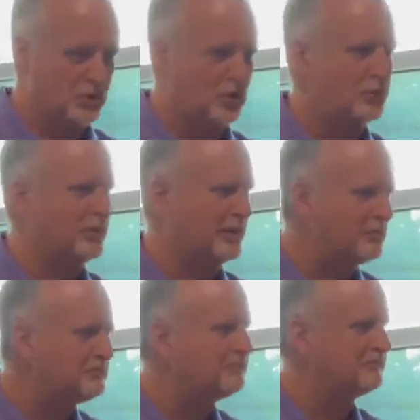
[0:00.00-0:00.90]
could have been,
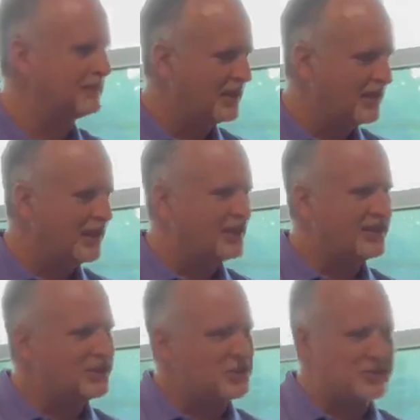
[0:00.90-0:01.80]
mm -hmm, mm -hmm.
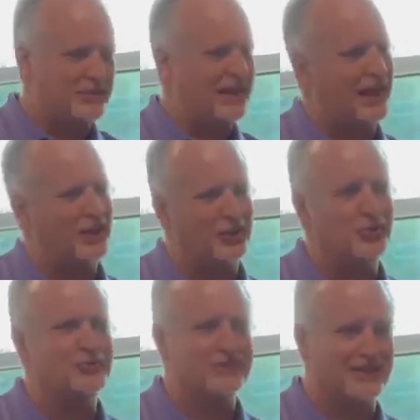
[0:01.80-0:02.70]
teaches me how to
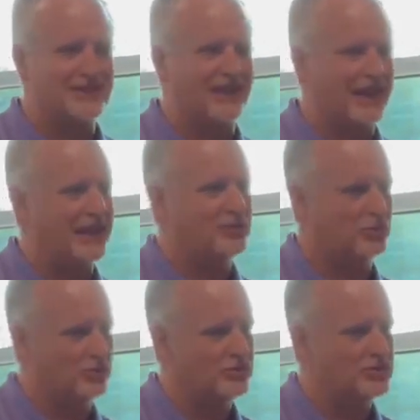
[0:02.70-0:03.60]
use these AI
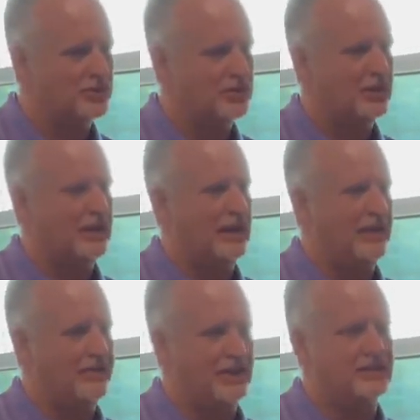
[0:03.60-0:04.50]
tools
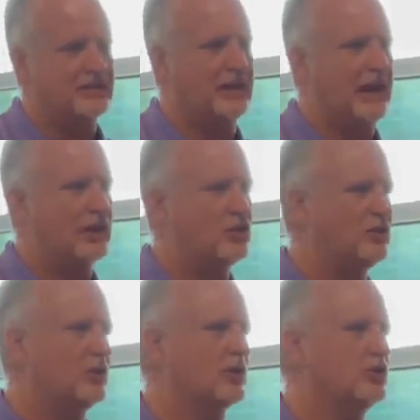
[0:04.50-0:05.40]
and things that I
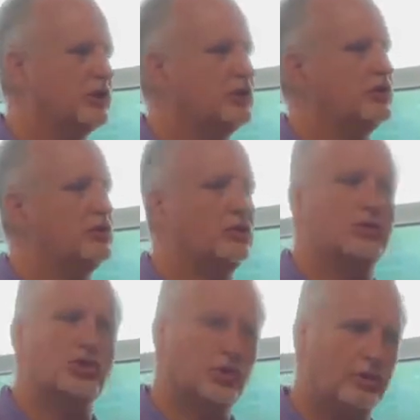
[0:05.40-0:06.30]
could or couldn't
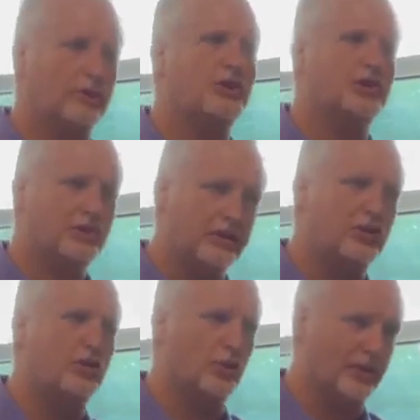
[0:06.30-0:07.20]
do, should or
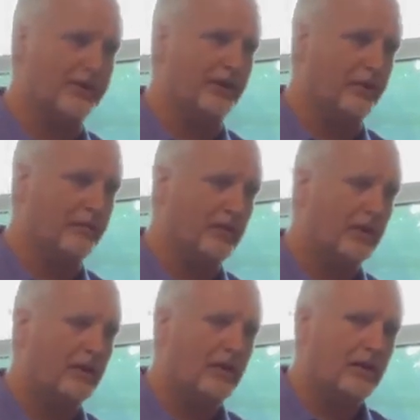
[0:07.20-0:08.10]
shouldn't do with them. Oh.
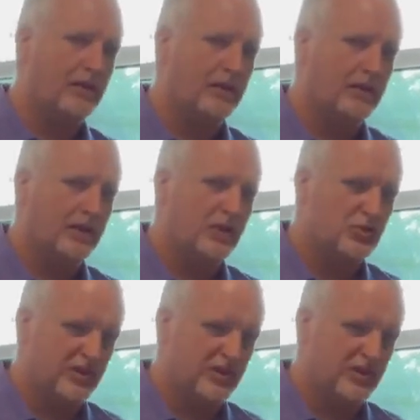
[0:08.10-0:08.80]
It's